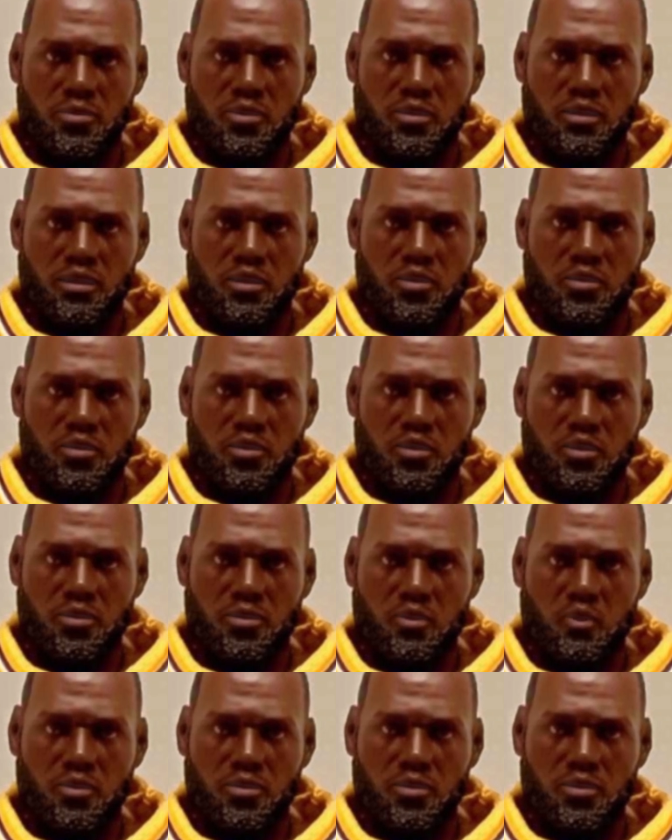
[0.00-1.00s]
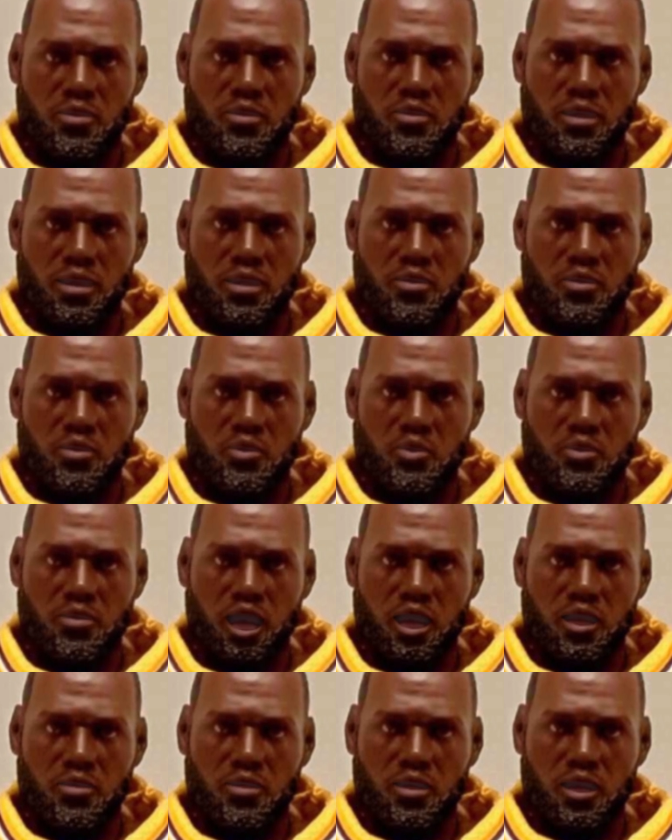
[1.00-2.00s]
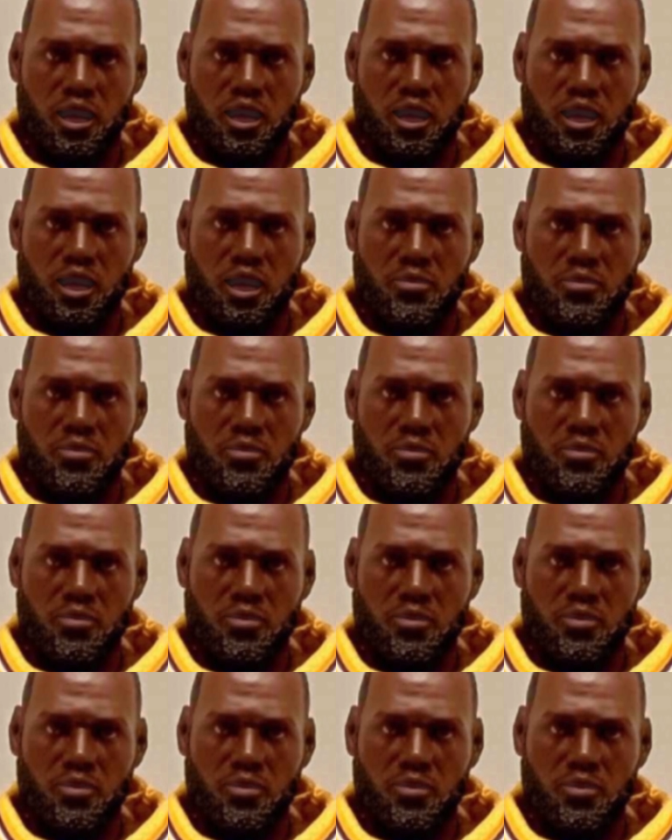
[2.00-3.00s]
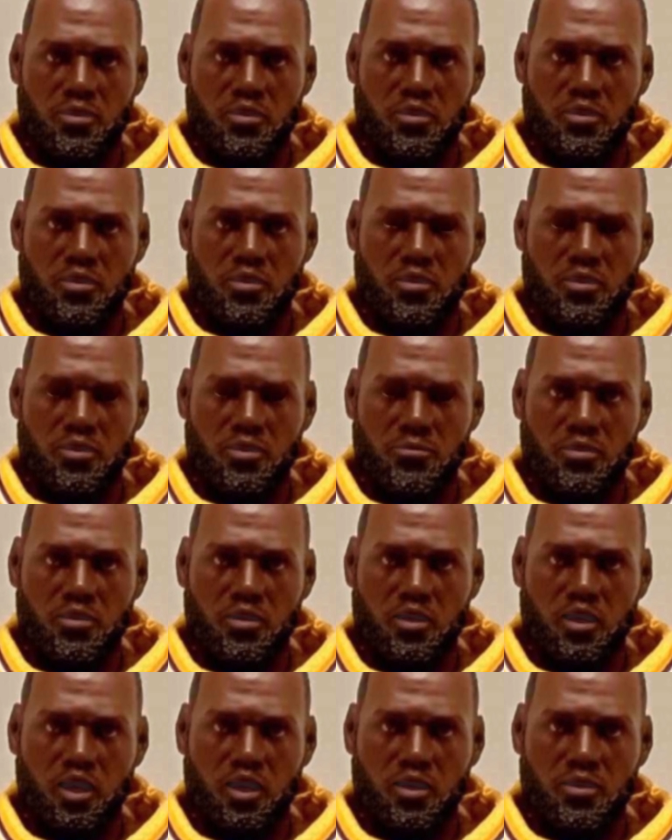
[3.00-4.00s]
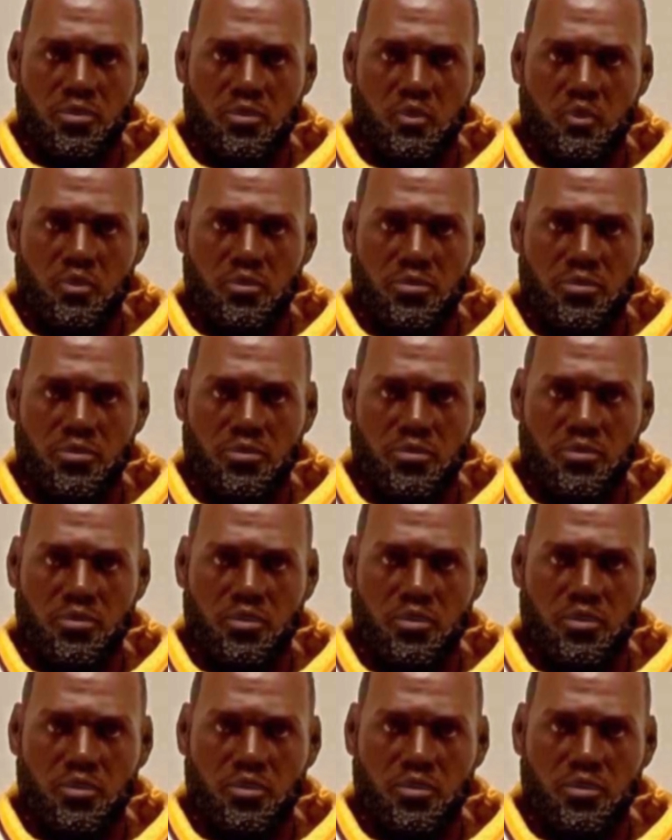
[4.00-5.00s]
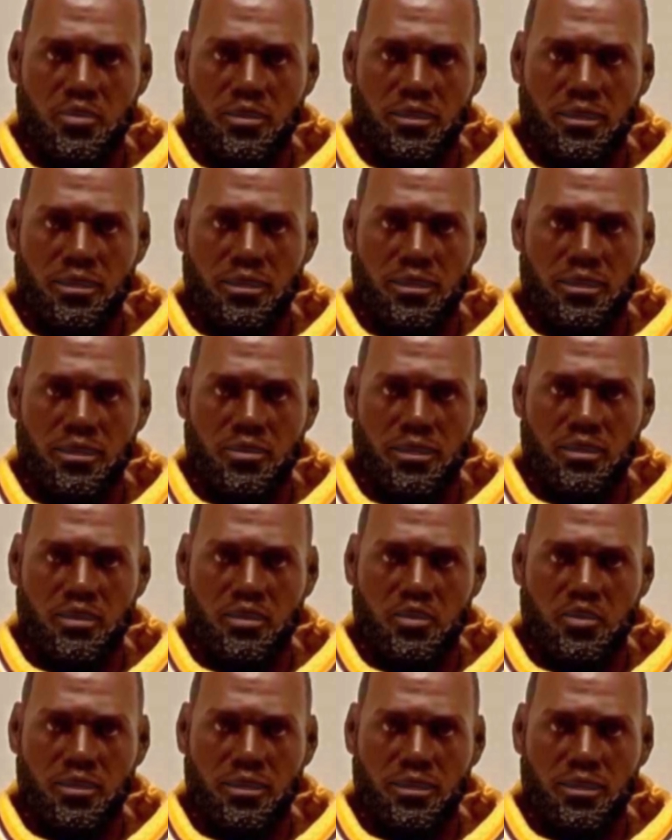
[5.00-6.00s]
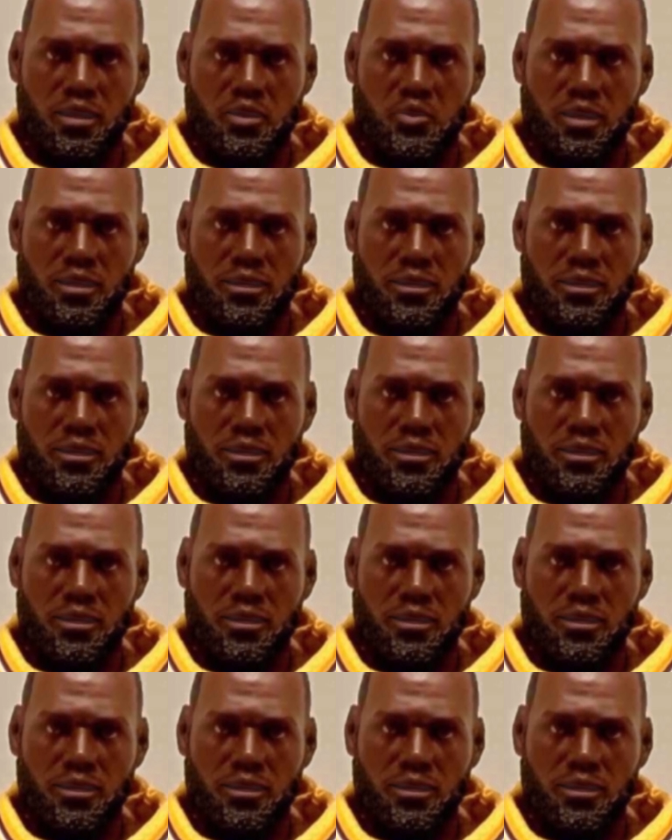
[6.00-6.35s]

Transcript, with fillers: also used the Roland SP555 and the Roland SP404. You can see him use the